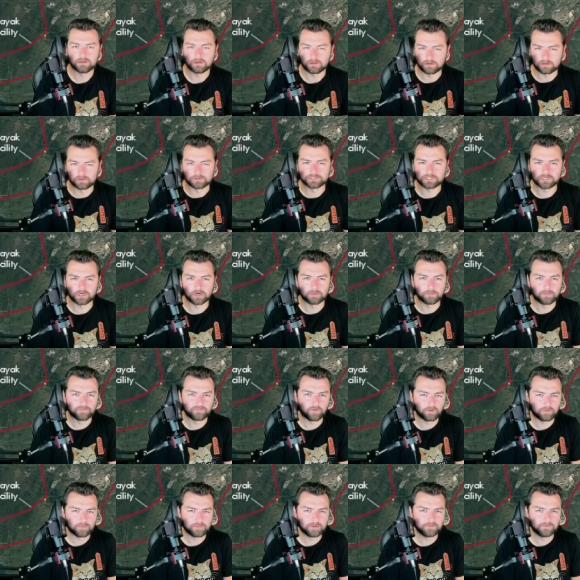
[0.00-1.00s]
Also,
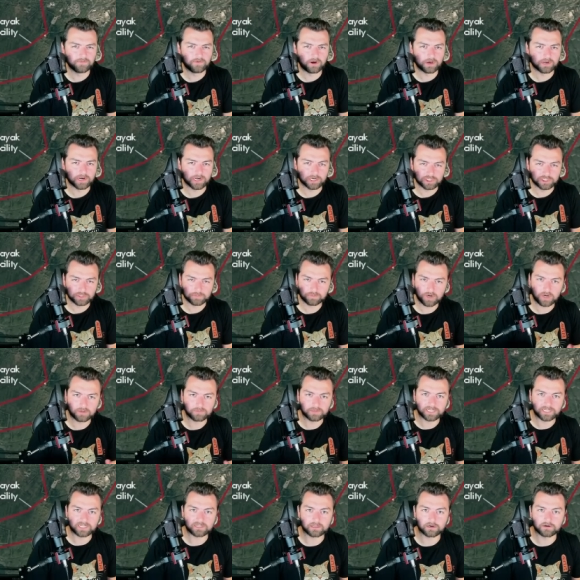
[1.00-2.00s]
before we move on, I should
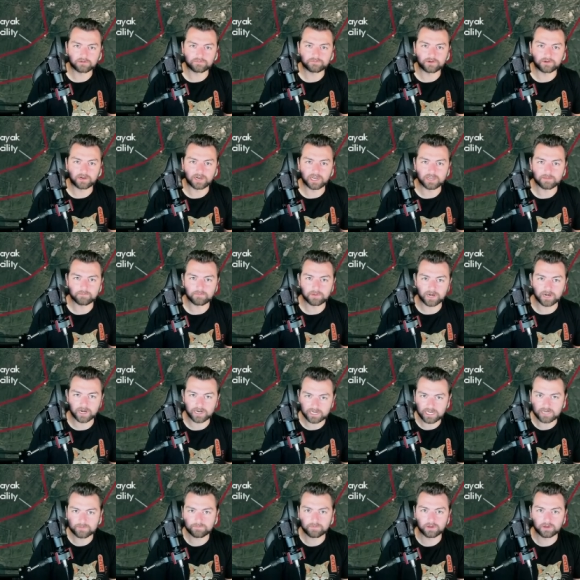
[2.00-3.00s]
probably clarify, but I
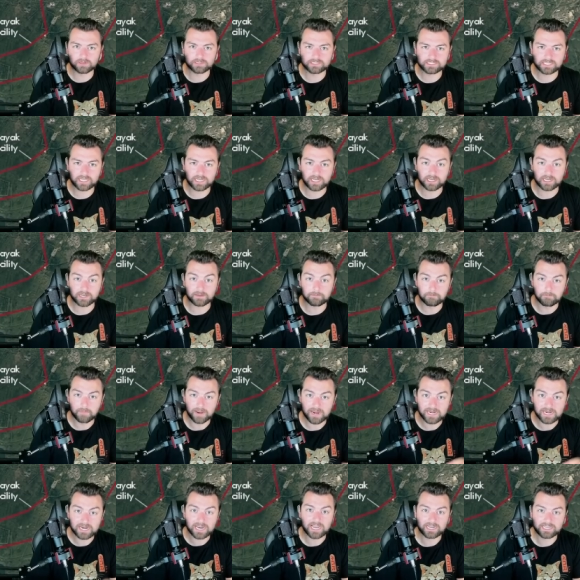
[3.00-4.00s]
keep on saying
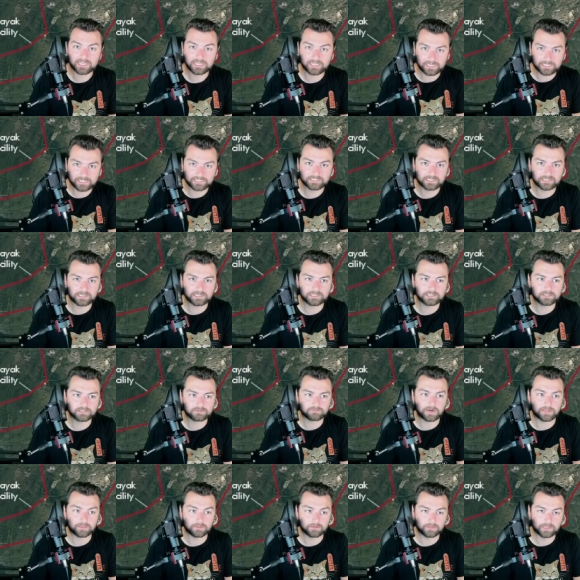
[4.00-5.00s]
Mayak incident
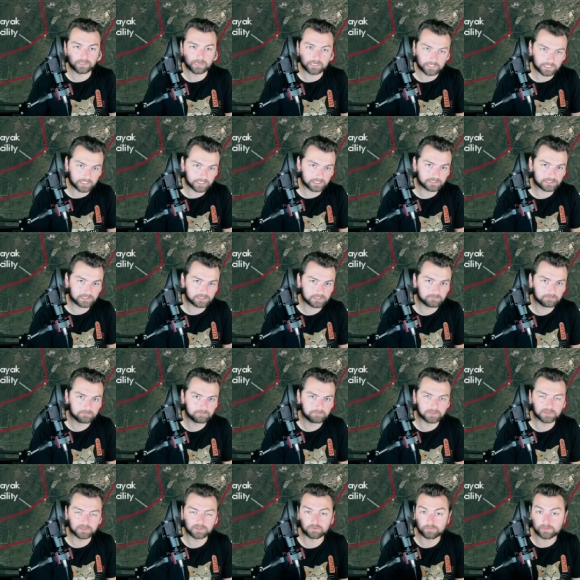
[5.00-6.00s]
rather than
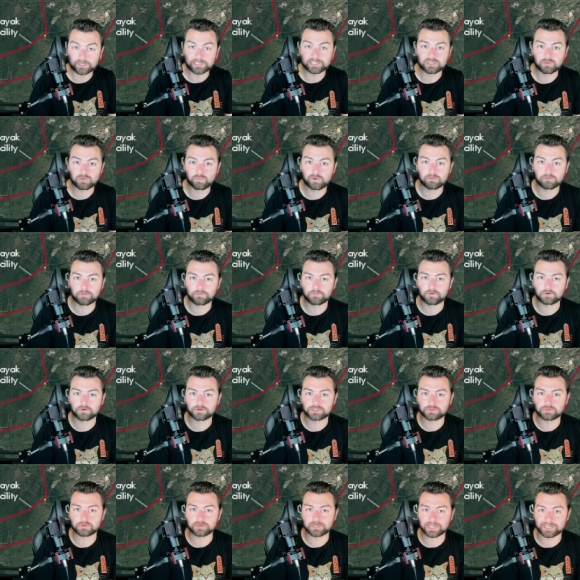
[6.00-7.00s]
Kyshtym, but the reason we refer
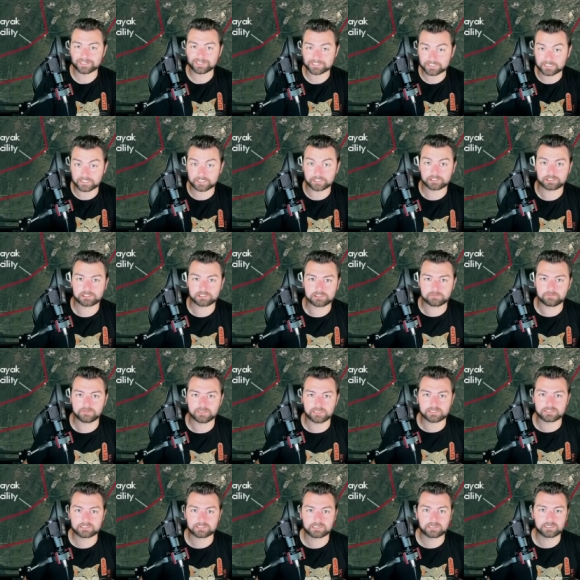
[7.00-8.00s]
to it as Kyshtym
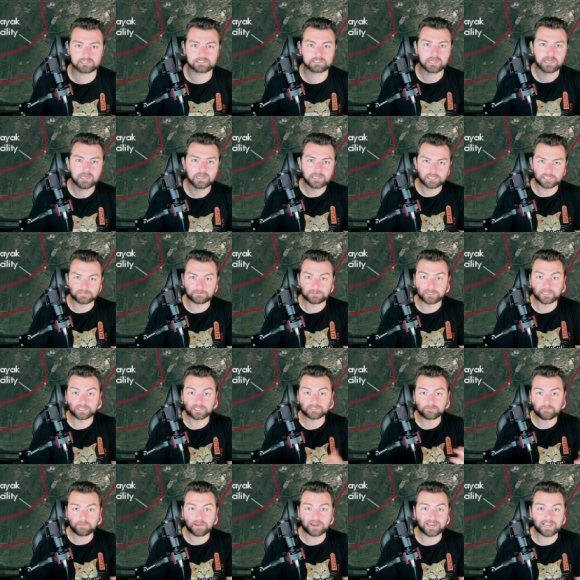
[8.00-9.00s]
incident is
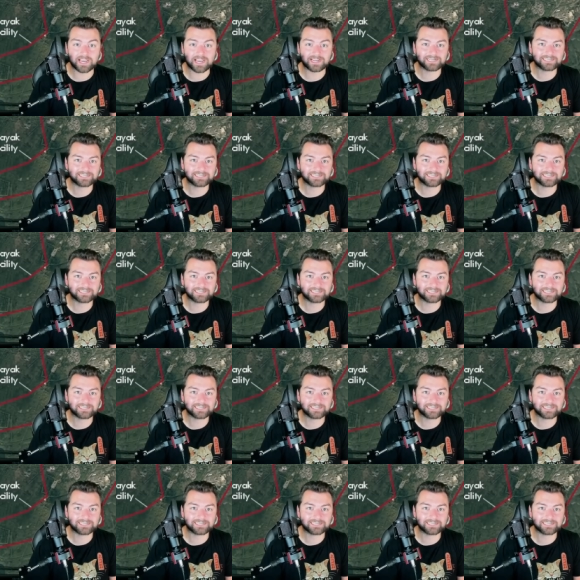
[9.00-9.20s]
because Mayak